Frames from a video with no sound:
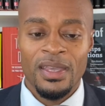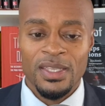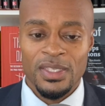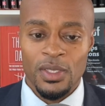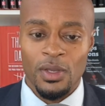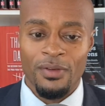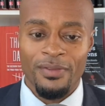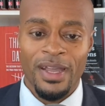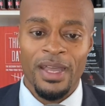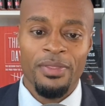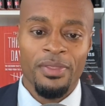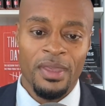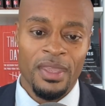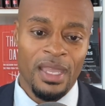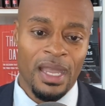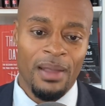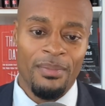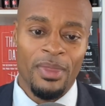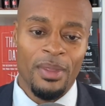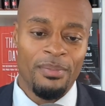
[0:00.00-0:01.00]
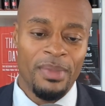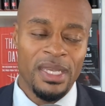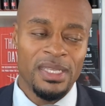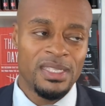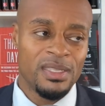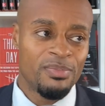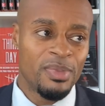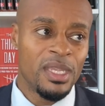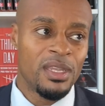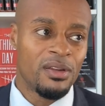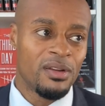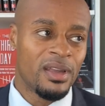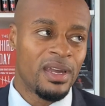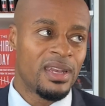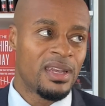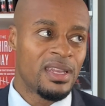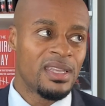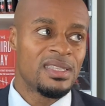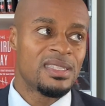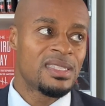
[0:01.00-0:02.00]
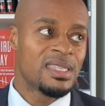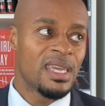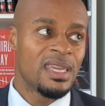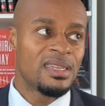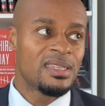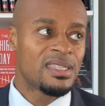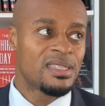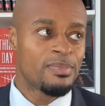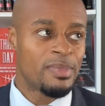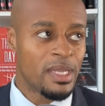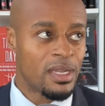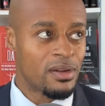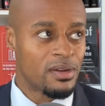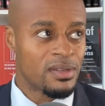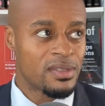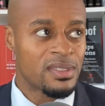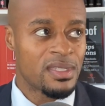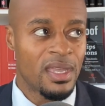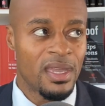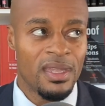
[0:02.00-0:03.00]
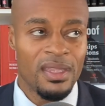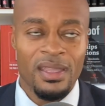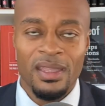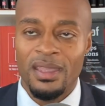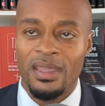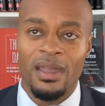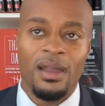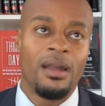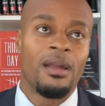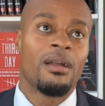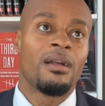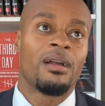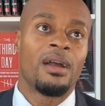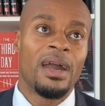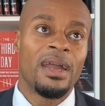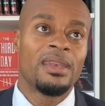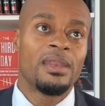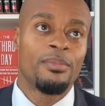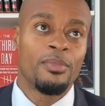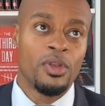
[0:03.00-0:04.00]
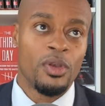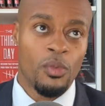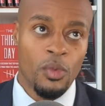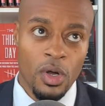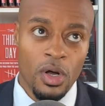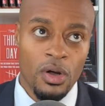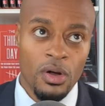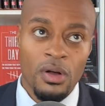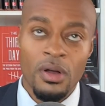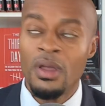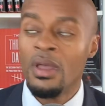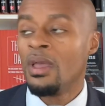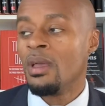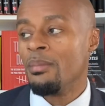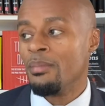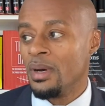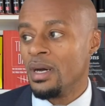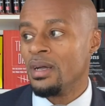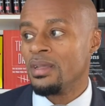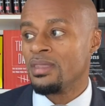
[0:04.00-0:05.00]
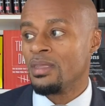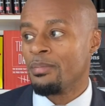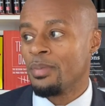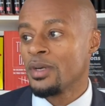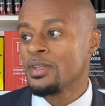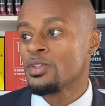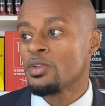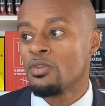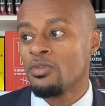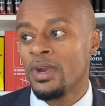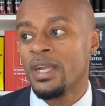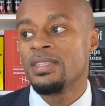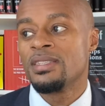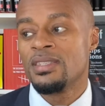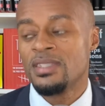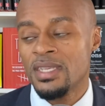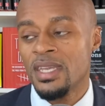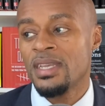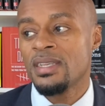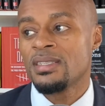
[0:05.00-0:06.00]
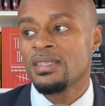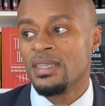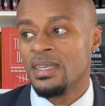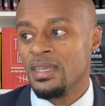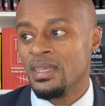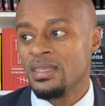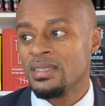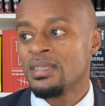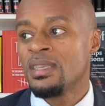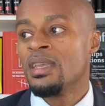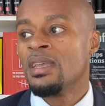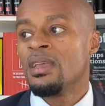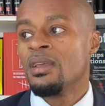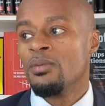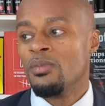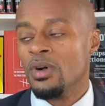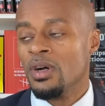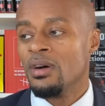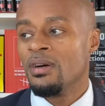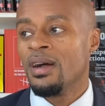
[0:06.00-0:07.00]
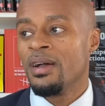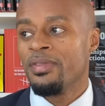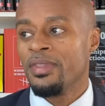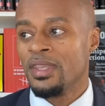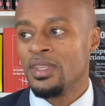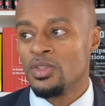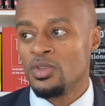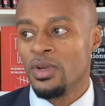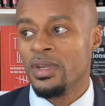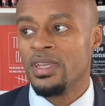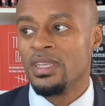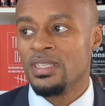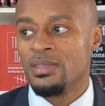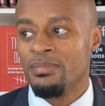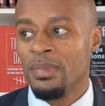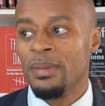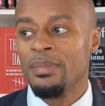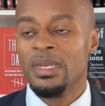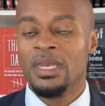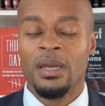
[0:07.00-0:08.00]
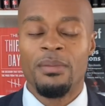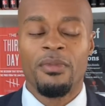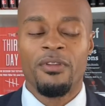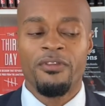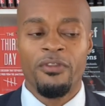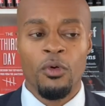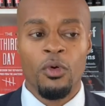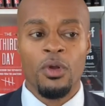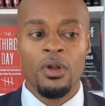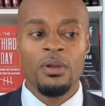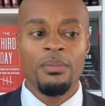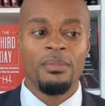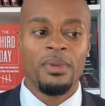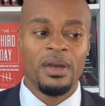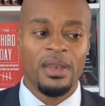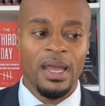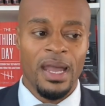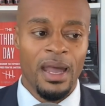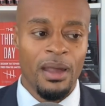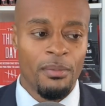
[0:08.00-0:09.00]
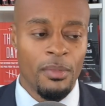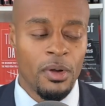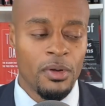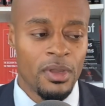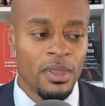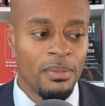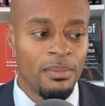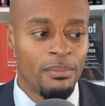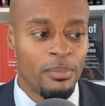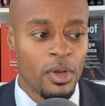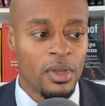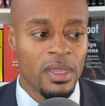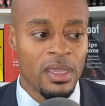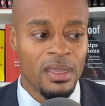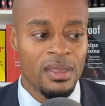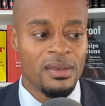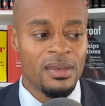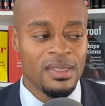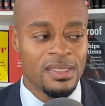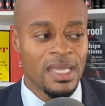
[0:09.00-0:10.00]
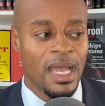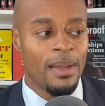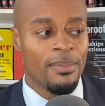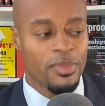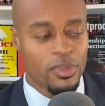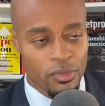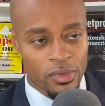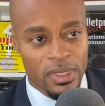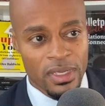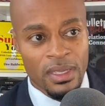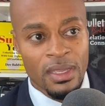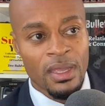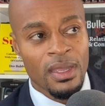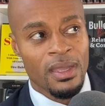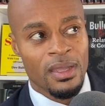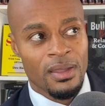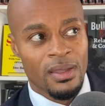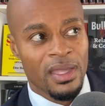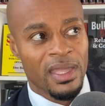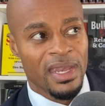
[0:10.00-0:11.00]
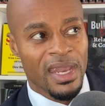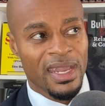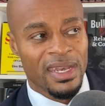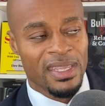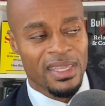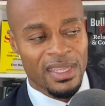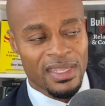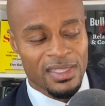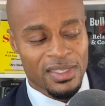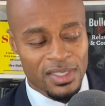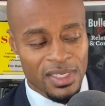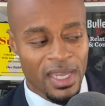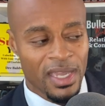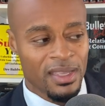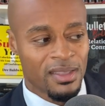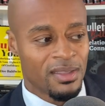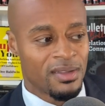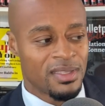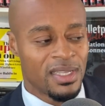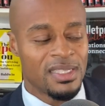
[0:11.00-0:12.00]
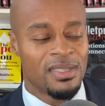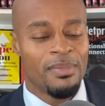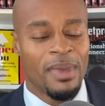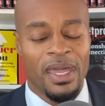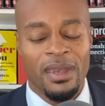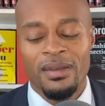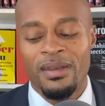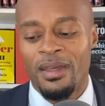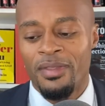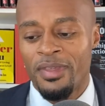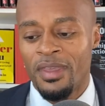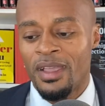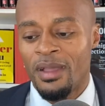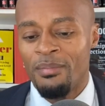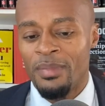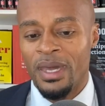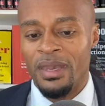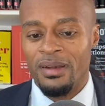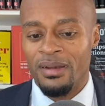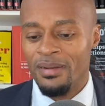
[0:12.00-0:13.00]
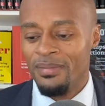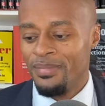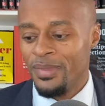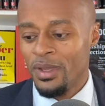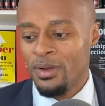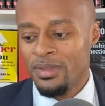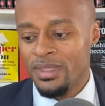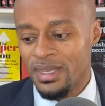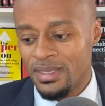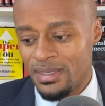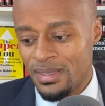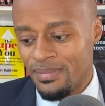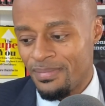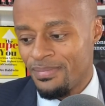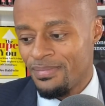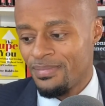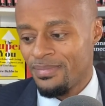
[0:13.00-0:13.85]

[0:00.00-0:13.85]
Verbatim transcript: So if I think I'm the best speaker out of these 10 speakers that are lined up on the wall, but the person who writes the check says, well, I think Dre is maybe number 4, but I'm only booking the top 3 and I didn't get the check, so it doesn't matter that I think I'm better. No, it doesn't.